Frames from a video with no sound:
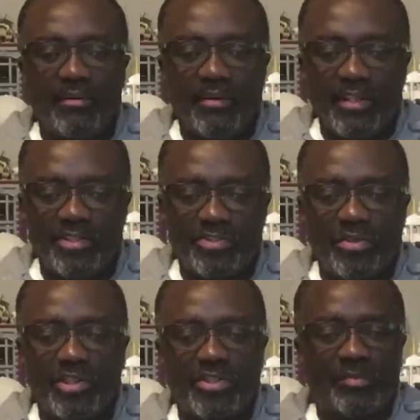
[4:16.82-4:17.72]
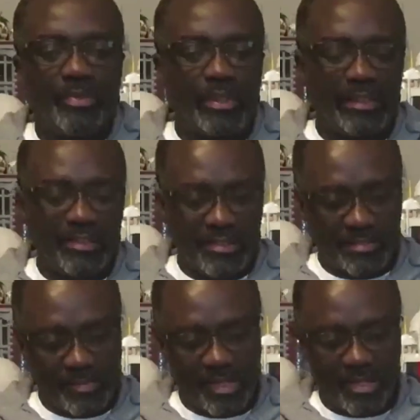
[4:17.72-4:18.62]
instruction booklets
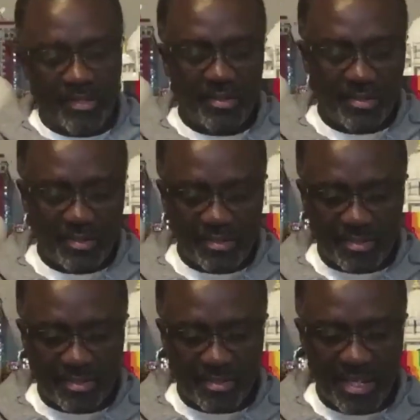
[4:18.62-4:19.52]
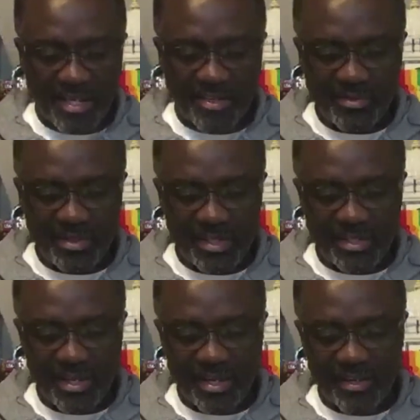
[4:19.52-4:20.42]
because this is how
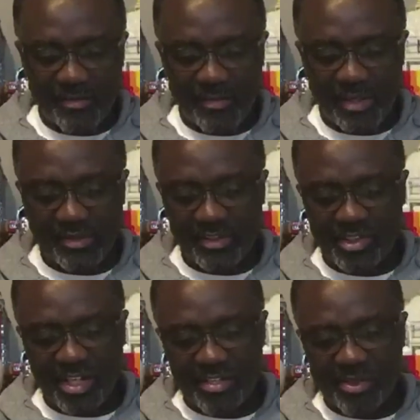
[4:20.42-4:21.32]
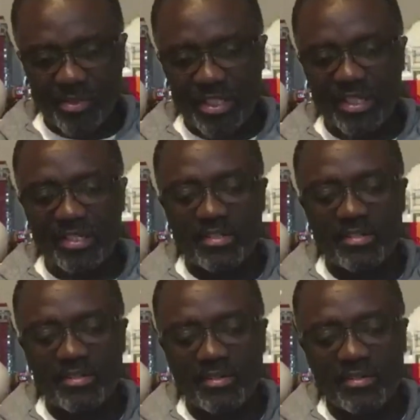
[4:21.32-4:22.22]
it came in the Jazz
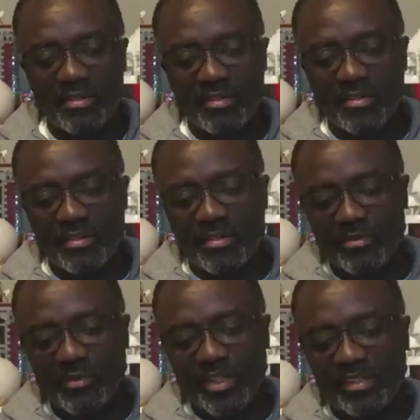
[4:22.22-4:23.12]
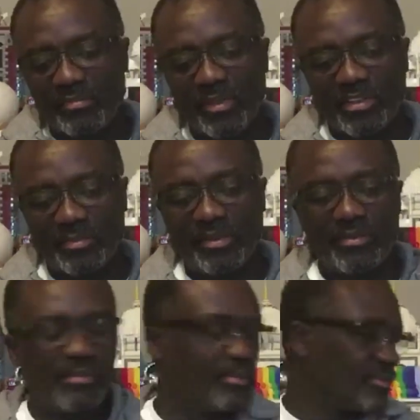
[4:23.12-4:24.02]
Quartet with
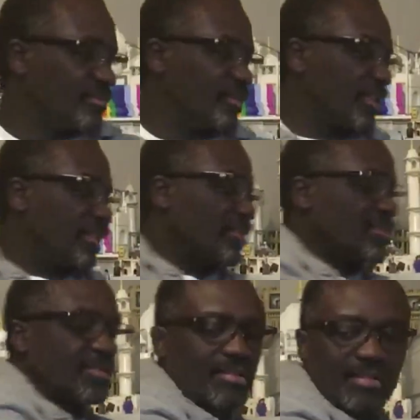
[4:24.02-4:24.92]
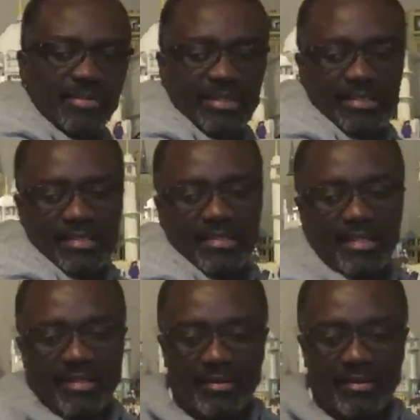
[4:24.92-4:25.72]
multiple booklets. So let's see